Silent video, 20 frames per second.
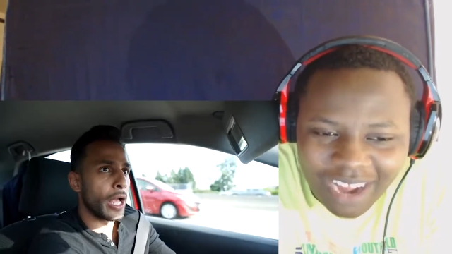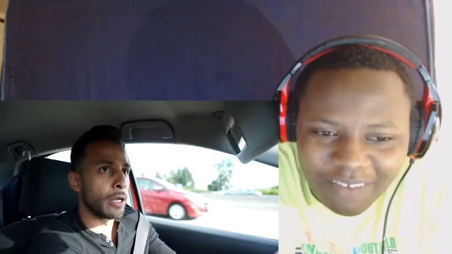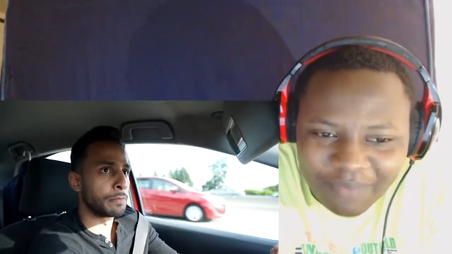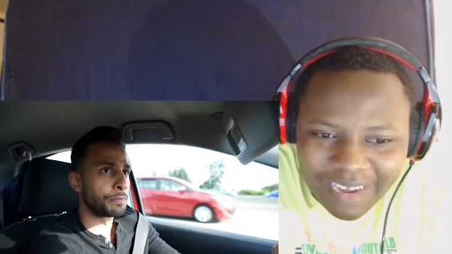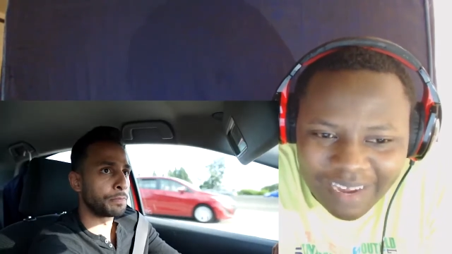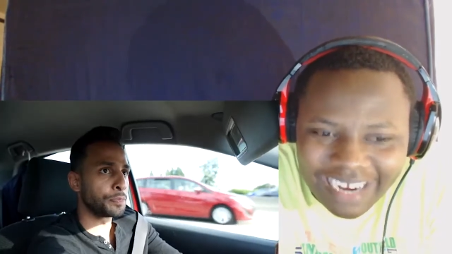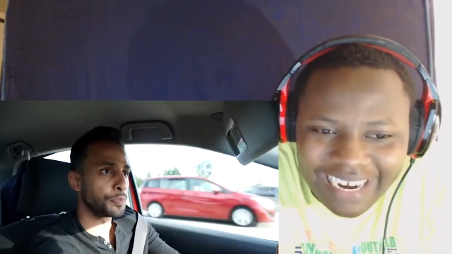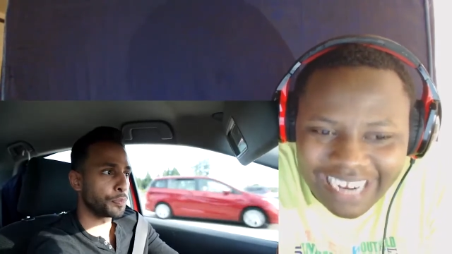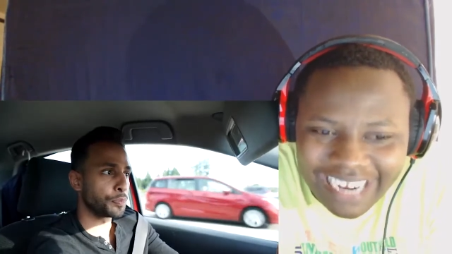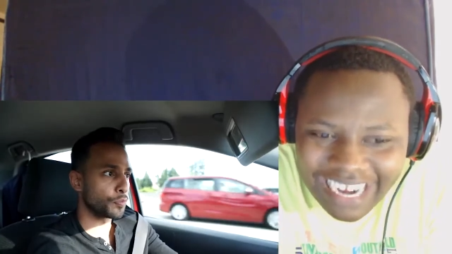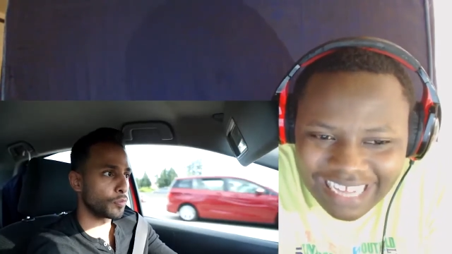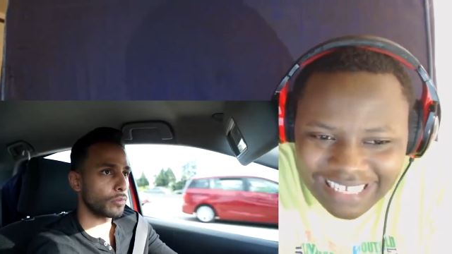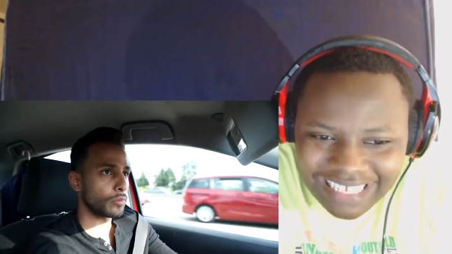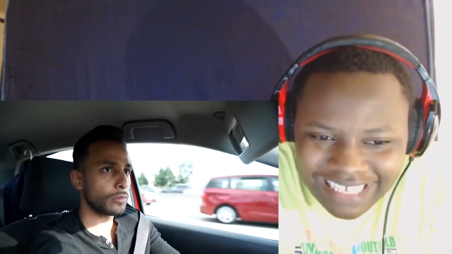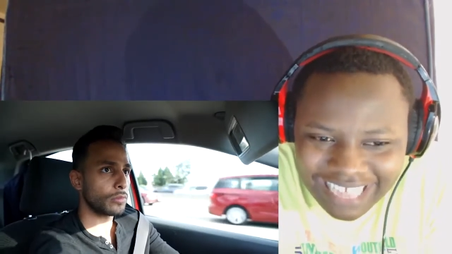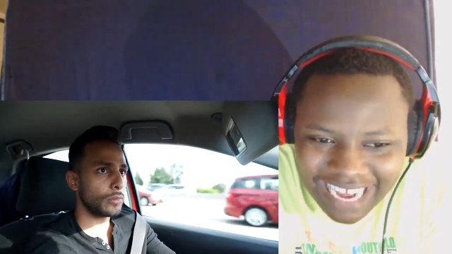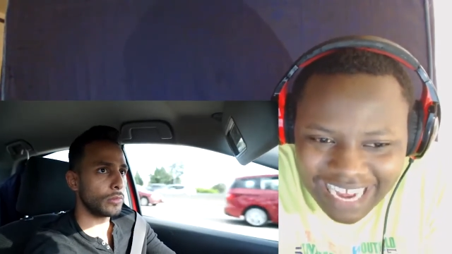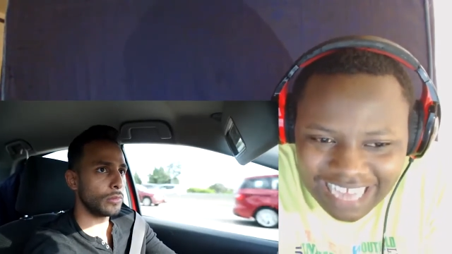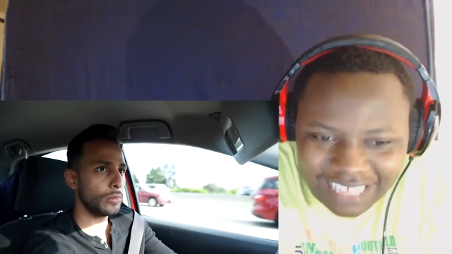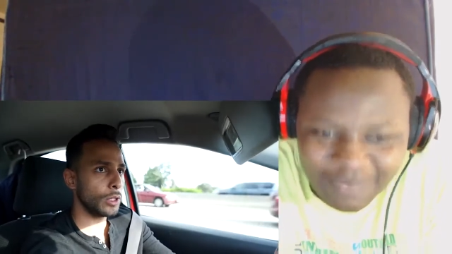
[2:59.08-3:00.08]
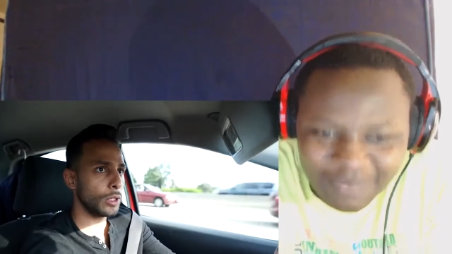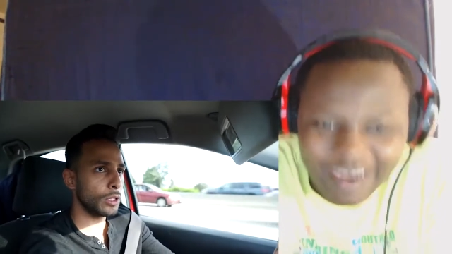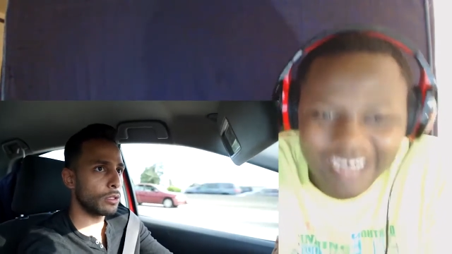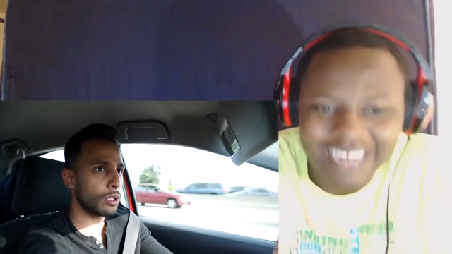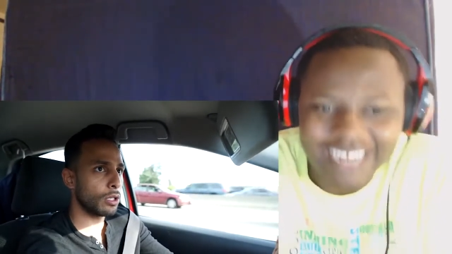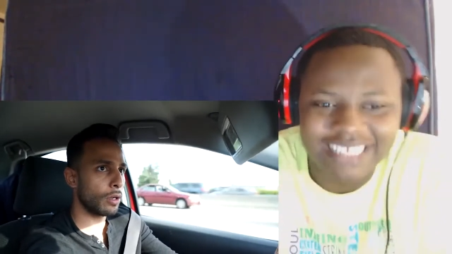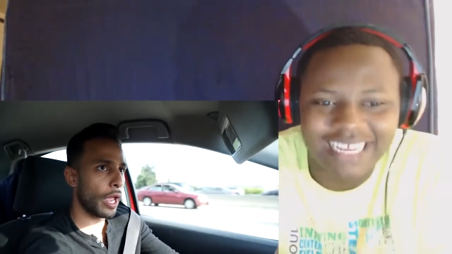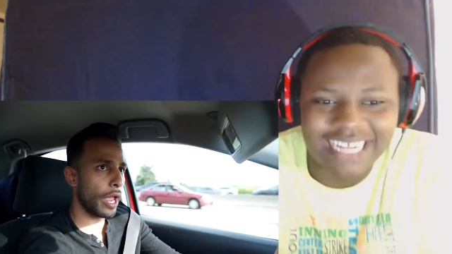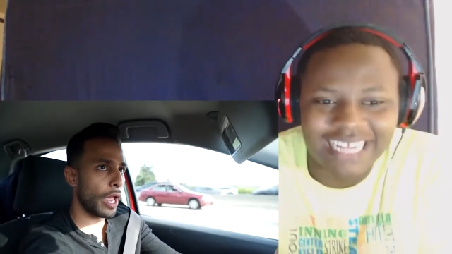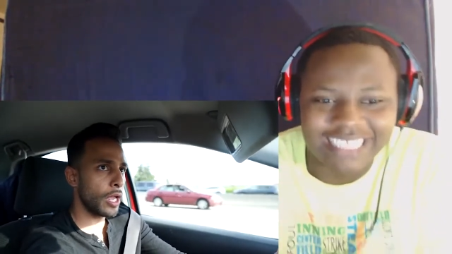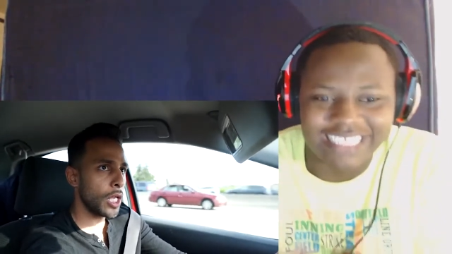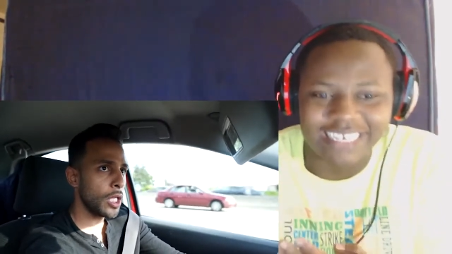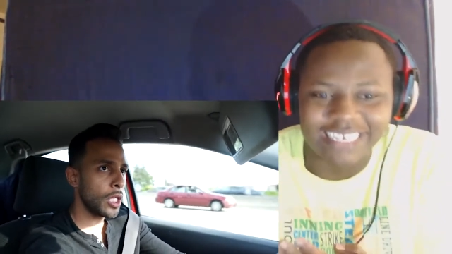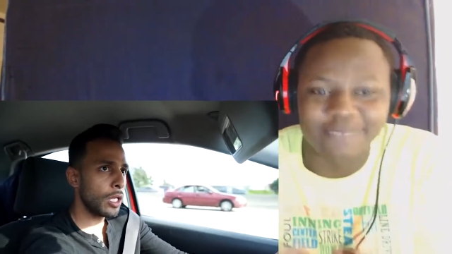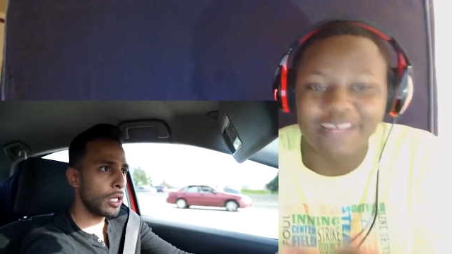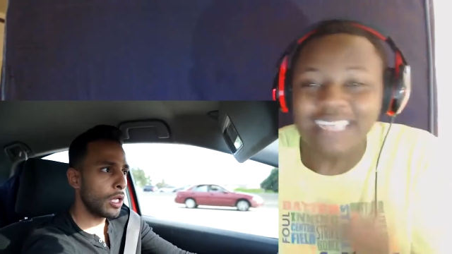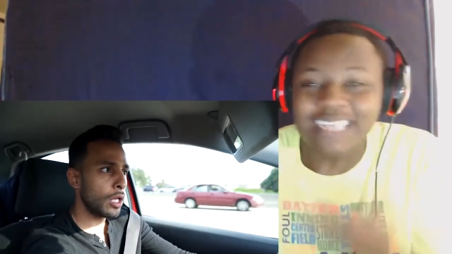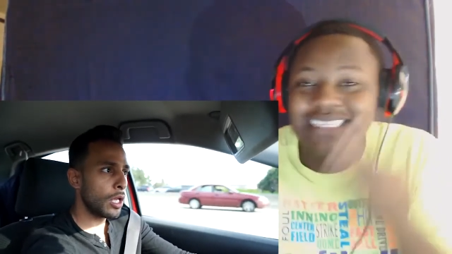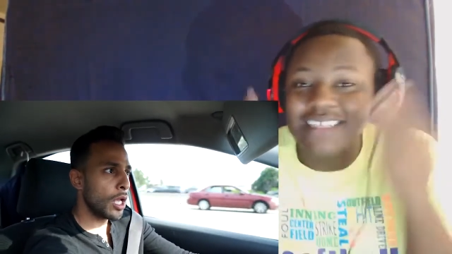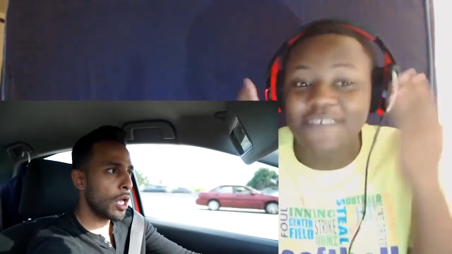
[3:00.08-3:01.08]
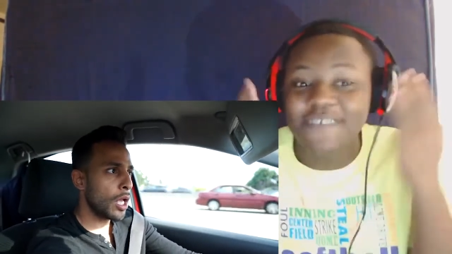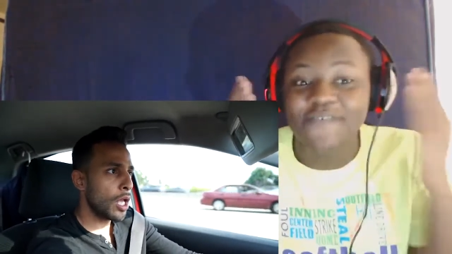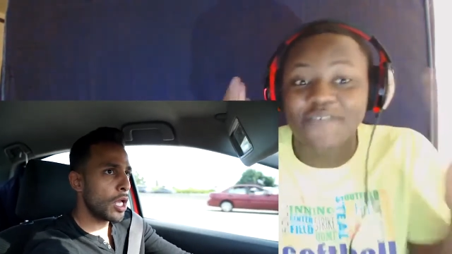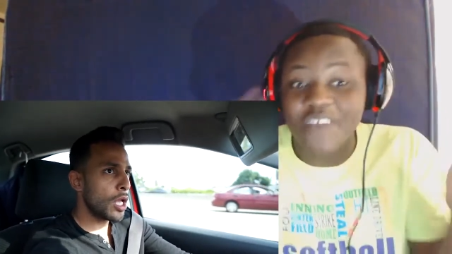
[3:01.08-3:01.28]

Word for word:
Speaker 1: look at my grades guys, my results. That's